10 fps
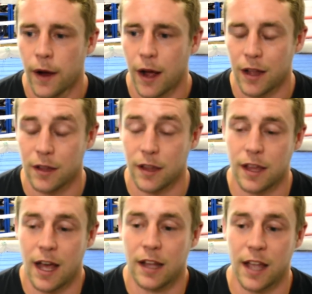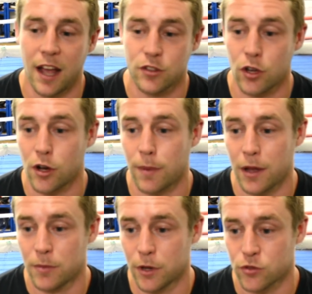Uh, the highlight I'll talk about
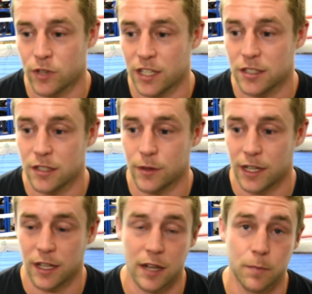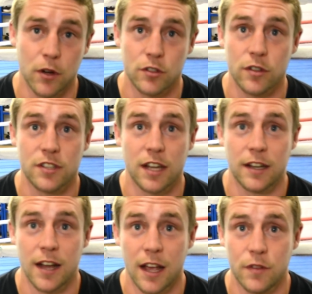the most recent. We had a lad box on Saturday
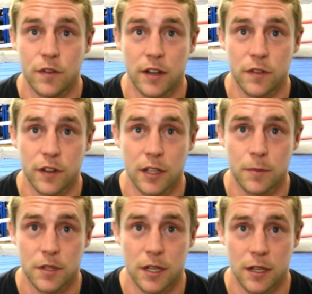night, Freddie Phillips, and